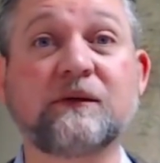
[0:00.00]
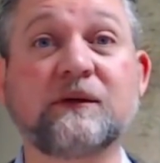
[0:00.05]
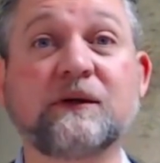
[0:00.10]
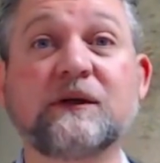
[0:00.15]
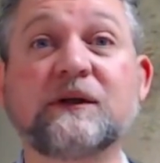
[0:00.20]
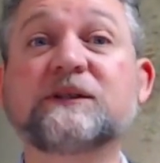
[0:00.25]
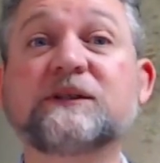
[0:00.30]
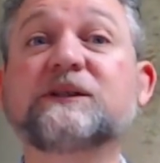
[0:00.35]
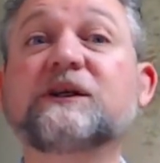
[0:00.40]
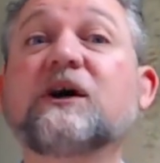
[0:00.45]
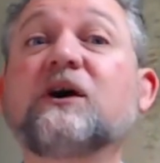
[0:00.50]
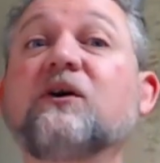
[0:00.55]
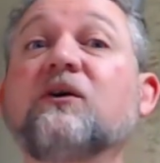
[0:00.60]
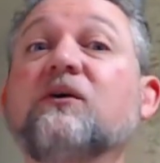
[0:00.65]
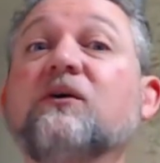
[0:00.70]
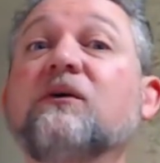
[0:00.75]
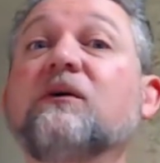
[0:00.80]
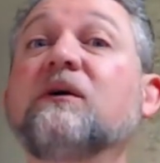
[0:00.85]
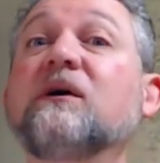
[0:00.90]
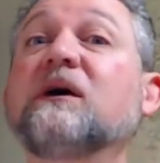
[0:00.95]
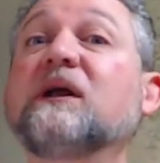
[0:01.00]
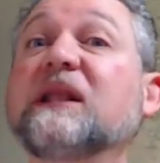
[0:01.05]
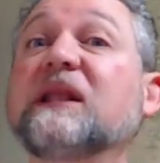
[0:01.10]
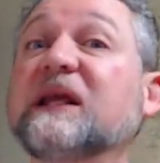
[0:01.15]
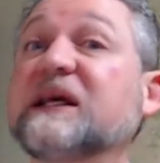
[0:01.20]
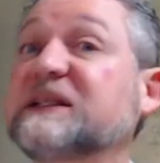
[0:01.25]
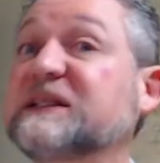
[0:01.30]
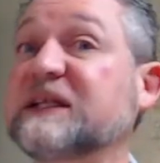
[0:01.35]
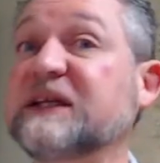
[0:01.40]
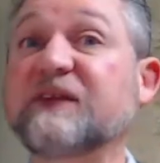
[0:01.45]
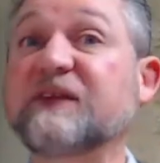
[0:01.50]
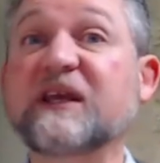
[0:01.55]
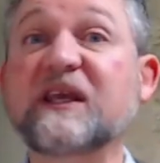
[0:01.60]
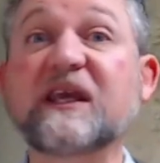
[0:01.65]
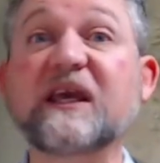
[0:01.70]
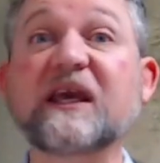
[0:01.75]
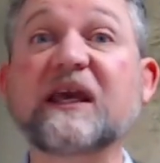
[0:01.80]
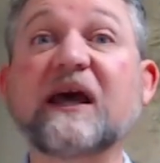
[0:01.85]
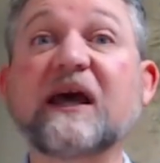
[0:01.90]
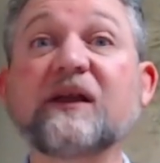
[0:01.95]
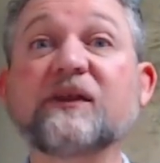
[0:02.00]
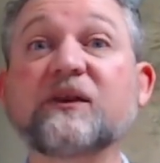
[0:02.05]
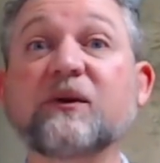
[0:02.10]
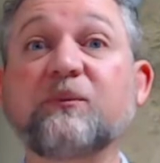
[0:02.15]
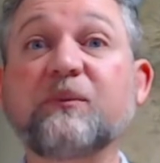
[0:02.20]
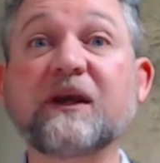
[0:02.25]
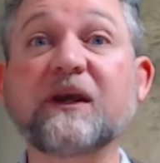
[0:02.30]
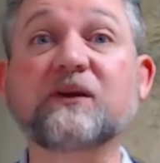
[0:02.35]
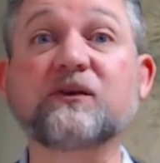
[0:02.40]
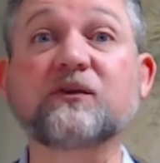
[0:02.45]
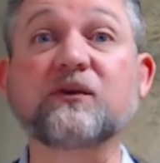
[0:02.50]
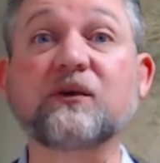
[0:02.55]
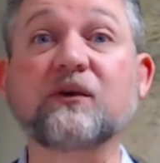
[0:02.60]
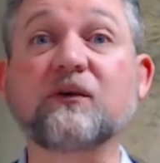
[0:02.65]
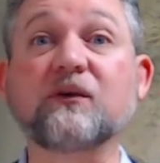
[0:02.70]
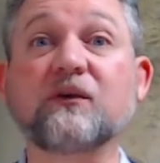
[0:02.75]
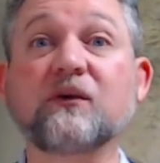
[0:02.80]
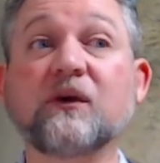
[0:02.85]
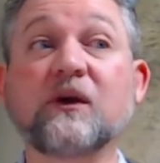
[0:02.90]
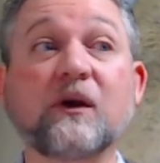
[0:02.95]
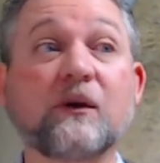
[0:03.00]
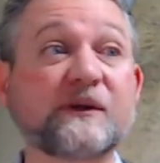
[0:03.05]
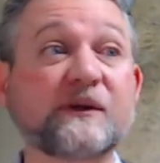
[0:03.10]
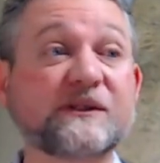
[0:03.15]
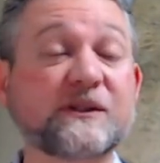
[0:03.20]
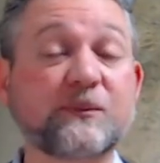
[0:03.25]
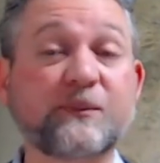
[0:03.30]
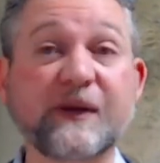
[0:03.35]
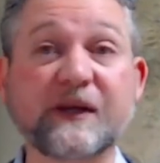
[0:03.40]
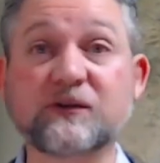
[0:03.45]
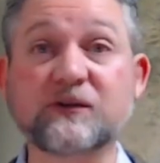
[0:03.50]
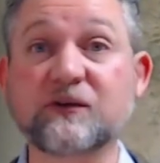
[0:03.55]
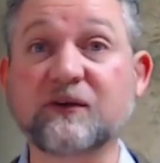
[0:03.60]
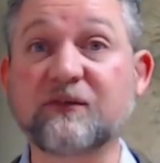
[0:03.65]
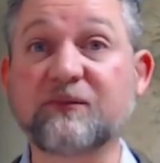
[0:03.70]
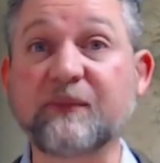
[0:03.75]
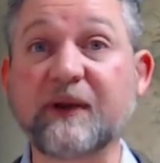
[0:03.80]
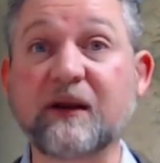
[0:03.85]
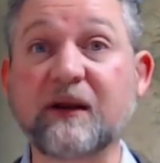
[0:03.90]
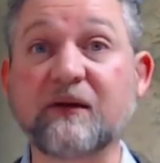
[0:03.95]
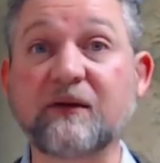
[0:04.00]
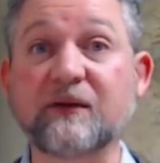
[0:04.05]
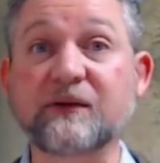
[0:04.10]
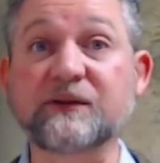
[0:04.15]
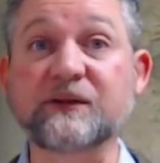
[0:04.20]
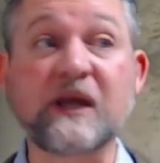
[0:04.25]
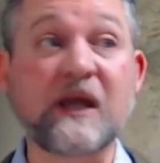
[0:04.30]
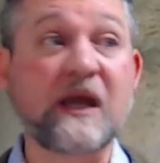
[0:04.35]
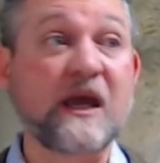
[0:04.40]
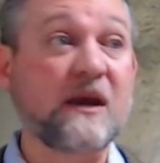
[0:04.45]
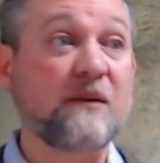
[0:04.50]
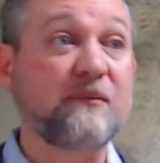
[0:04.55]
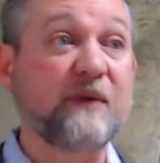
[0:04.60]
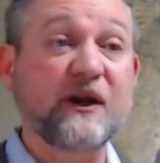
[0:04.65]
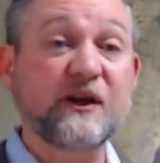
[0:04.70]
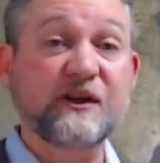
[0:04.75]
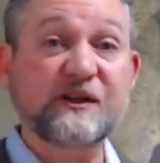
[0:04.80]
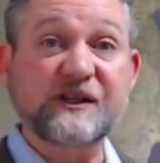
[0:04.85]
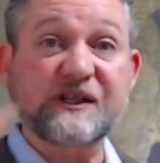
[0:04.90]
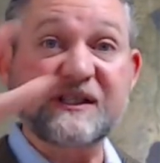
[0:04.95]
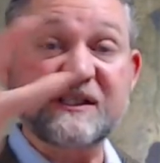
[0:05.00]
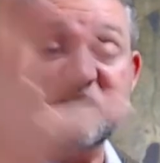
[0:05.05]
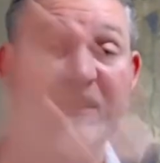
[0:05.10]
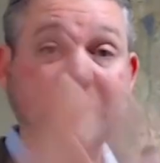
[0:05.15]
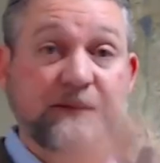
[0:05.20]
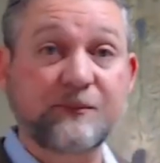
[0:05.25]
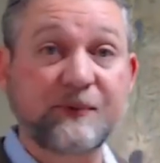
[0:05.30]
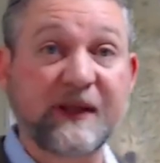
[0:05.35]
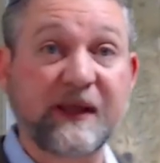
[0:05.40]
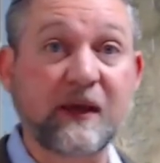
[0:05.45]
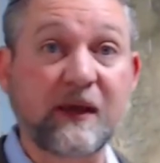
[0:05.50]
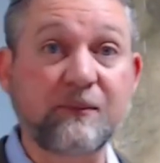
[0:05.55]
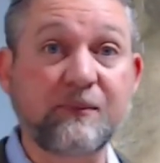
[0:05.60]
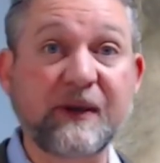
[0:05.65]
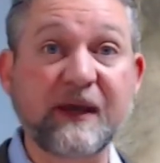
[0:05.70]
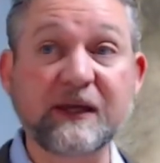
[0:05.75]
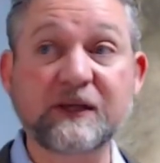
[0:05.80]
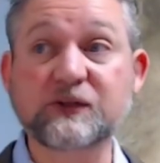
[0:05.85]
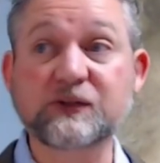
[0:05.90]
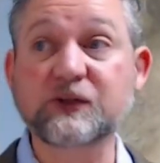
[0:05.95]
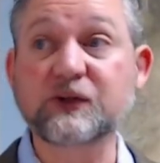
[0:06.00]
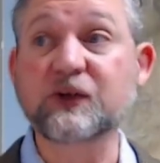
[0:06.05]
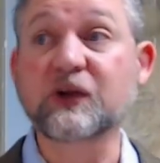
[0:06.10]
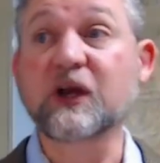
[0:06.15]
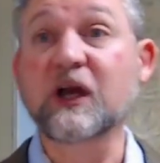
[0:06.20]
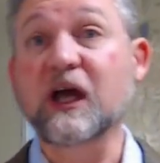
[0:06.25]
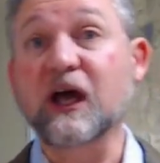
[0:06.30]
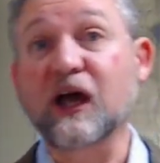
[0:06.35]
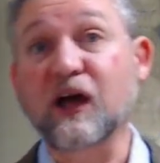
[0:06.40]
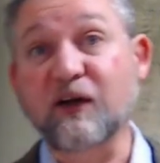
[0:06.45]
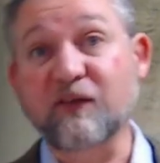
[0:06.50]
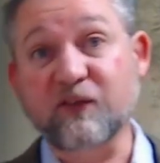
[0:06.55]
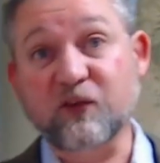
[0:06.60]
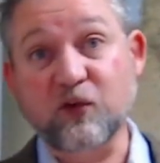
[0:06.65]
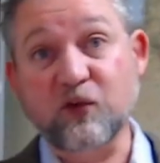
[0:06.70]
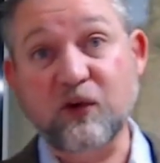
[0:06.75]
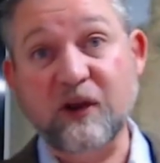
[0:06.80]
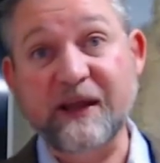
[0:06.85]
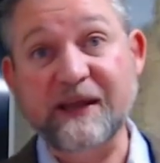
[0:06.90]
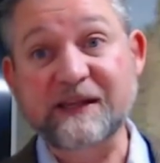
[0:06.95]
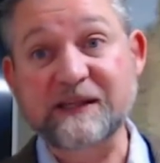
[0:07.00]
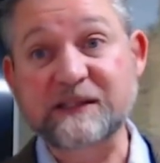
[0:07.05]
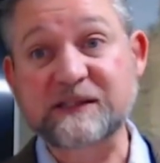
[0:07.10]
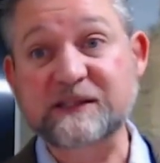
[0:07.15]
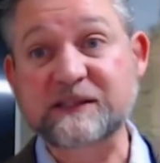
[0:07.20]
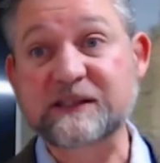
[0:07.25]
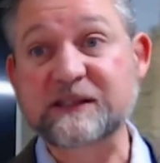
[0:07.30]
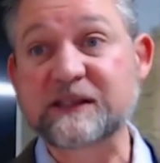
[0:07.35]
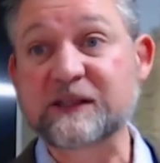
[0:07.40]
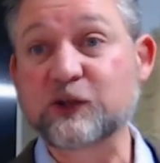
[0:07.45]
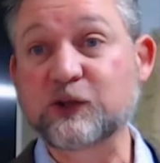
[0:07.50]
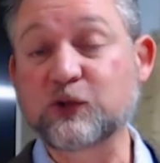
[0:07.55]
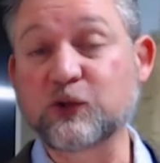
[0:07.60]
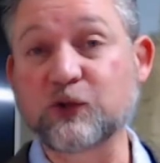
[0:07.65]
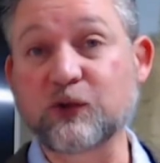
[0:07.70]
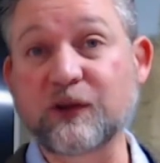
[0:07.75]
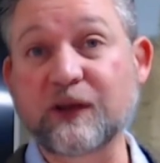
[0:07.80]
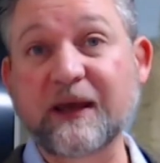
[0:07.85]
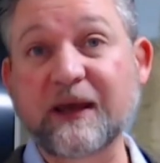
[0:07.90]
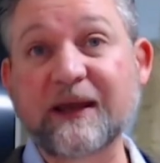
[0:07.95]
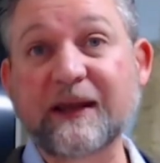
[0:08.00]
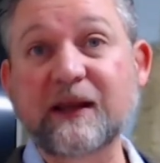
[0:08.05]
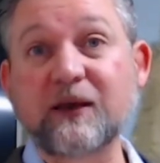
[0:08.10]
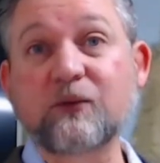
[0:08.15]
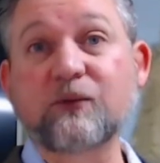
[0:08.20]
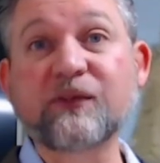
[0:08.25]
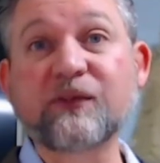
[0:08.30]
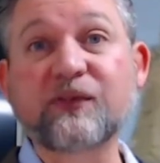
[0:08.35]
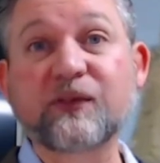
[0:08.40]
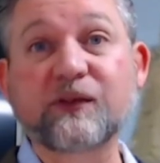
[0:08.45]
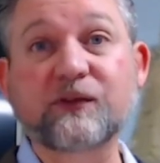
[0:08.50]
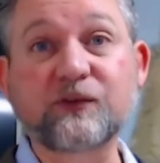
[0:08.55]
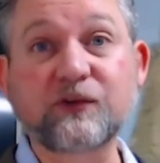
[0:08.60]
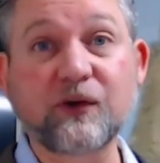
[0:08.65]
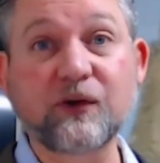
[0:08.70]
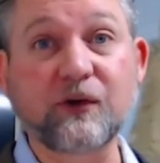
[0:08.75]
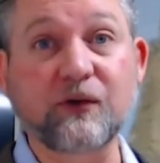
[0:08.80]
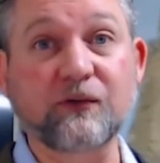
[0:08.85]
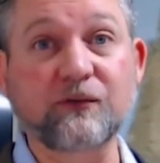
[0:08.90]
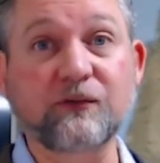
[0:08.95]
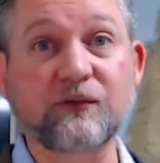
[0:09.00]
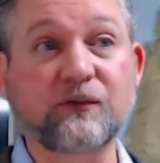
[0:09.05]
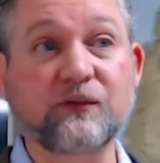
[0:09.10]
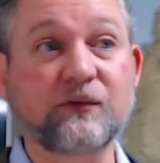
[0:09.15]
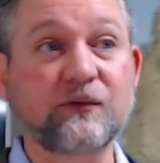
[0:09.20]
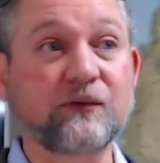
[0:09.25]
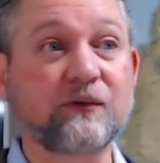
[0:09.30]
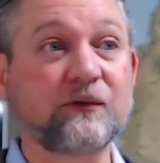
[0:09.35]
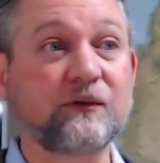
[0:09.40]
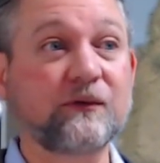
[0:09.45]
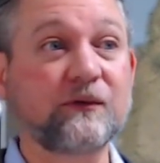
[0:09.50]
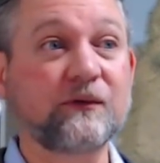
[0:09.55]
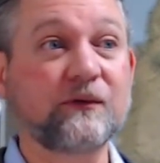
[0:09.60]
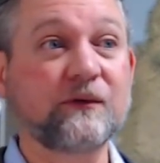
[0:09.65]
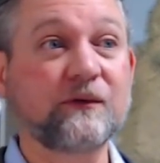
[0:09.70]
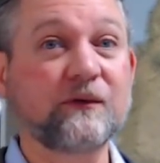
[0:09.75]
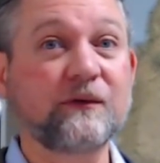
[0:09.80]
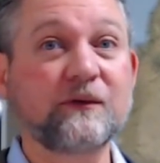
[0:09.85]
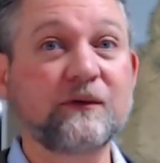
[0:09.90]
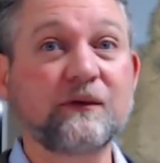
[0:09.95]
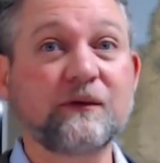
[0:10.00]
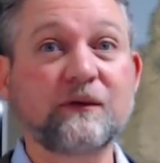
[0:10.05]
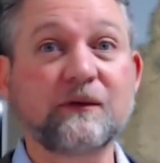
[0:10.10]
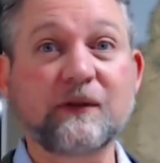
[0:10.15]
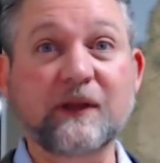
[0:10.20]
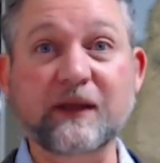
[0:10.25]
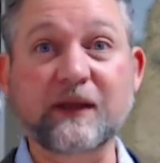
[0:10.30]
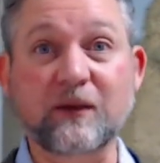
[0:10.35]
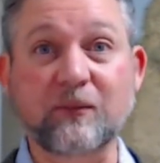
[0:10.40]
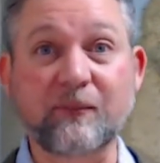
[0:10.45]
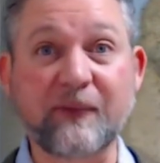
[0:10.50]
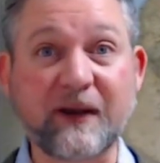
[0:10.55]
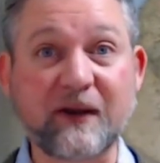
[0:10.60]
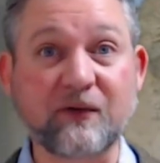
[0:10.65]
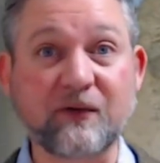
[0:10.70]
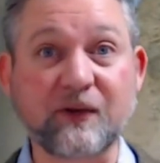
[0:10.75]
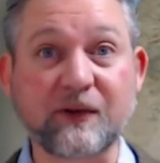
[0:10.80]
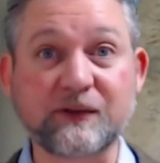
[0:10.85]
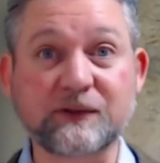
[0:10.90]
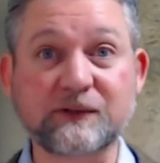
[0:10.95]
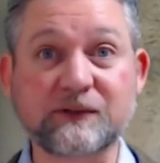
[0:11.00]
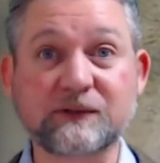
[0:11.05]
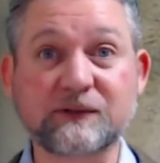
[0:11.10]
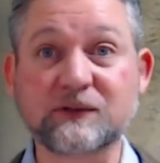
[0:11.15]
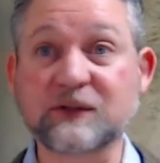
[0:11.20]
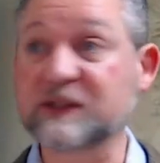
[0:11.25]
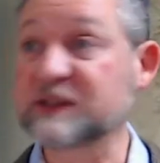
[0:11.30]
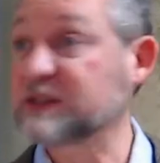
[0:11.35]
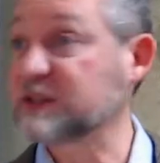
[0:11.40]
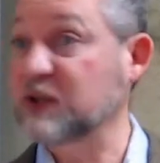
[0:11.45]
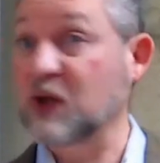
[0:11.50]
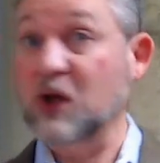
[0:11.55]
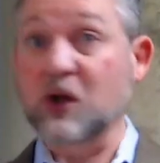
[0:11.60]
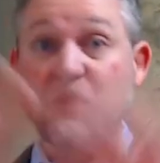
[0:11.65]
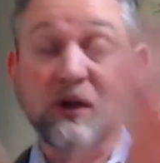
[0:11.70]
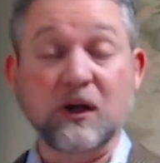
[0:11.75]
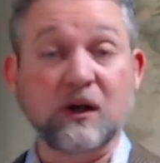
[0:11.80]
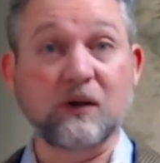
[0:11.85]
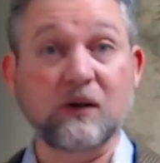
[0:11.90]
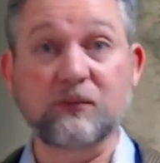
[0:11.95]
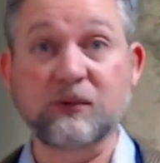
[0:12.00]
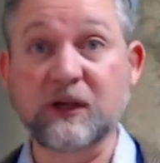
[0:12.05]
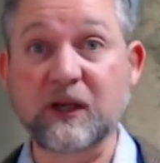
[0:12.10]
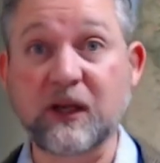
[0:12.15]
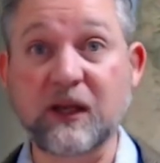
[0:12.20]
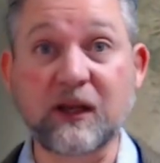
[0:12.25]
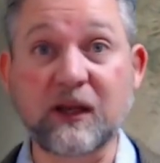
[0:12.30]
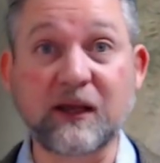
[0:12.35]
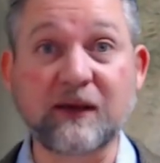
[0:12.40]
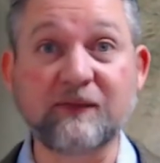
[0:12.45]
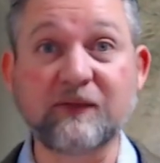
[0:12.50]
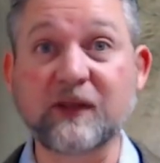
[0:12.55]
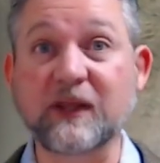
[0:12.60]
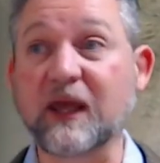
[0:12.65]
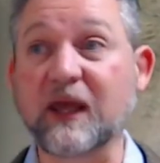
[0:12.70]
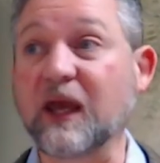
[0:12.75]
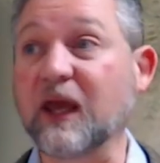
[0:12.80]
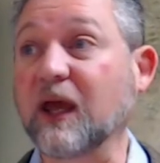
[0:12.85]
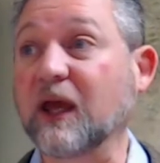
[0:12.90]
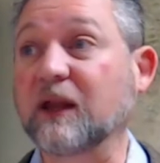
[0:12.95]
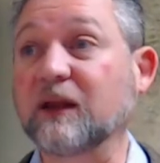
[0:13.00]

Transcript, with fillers: So let's even kick out the picture. What's the picture of marriage? Marriage is simply a picture of Christ uniting with the church like a marriage. So he says, no, no, we ain't having that.